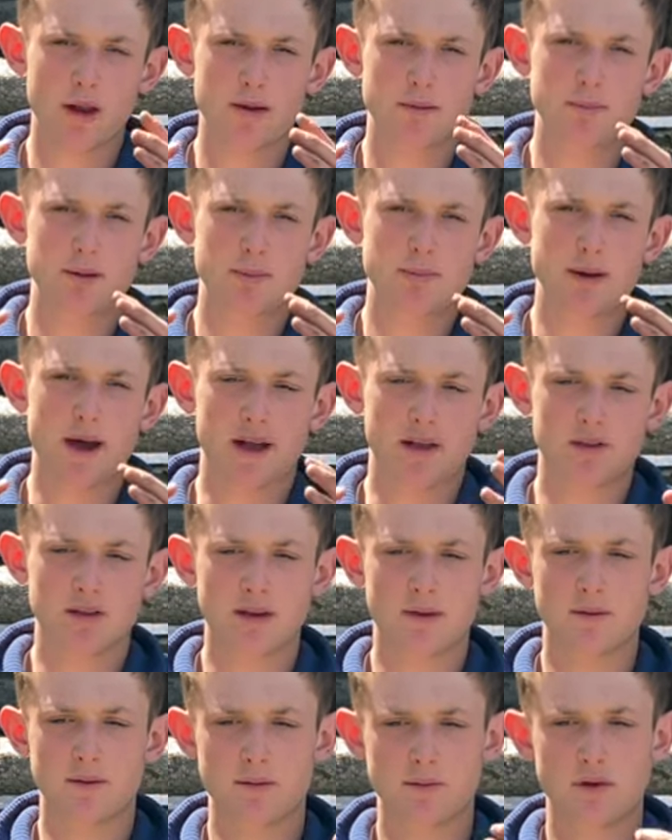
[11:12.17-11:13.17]
it a bit better
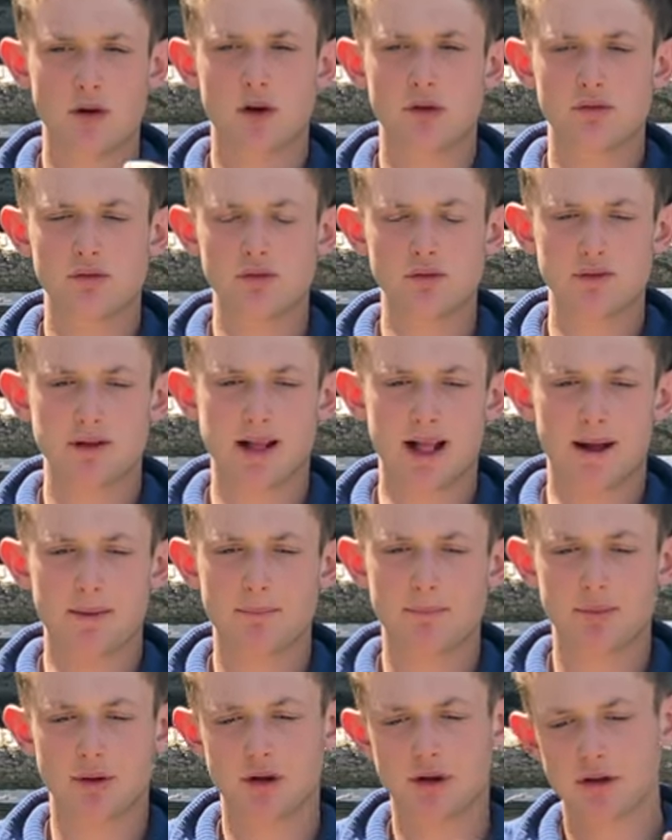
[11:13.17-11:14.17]
if you've got a root clamp
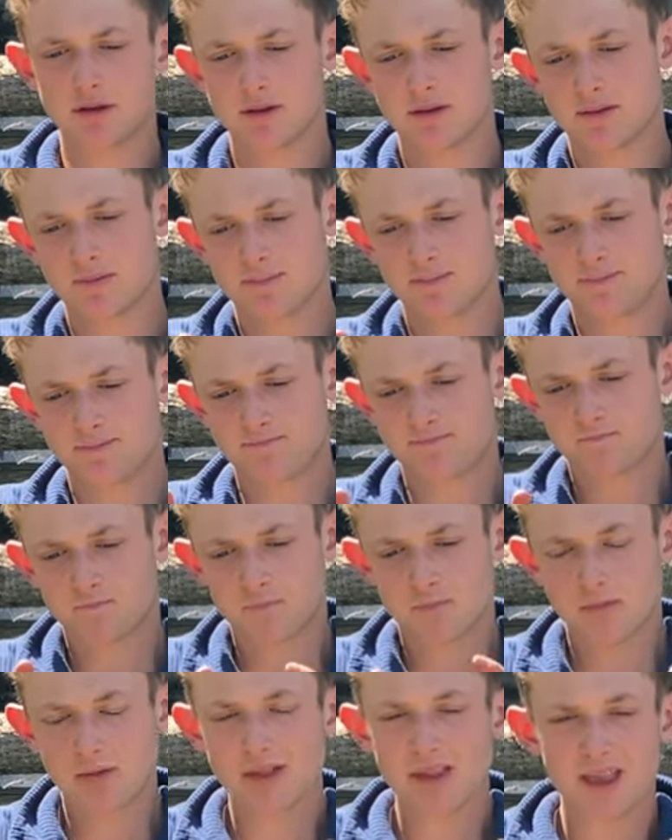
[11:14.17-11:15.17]
because
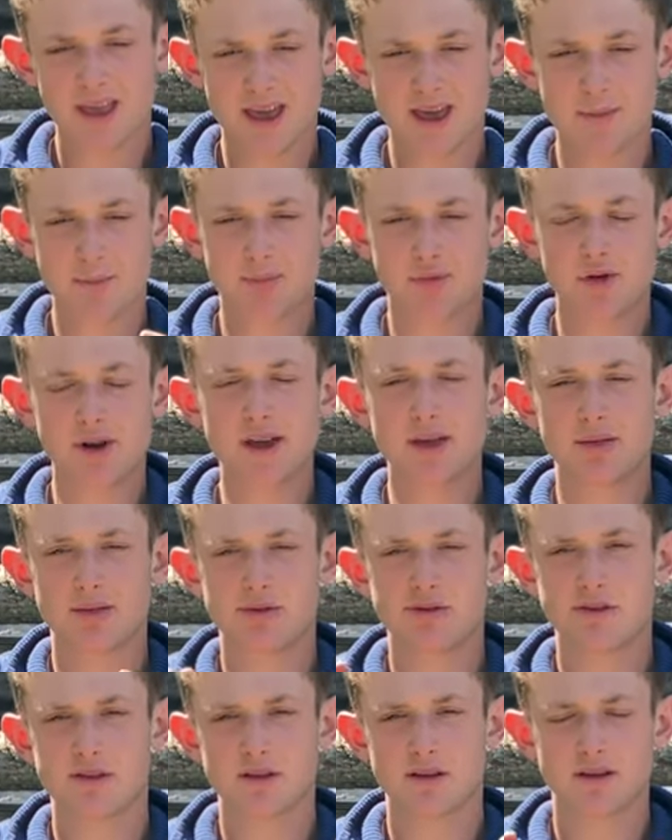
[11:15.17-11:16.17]
it
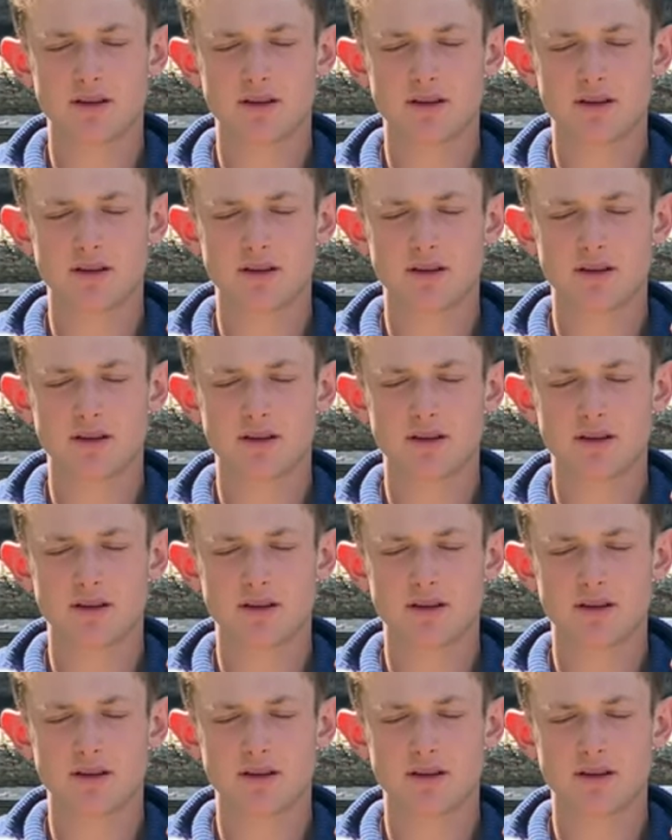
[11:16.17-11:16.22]
breathes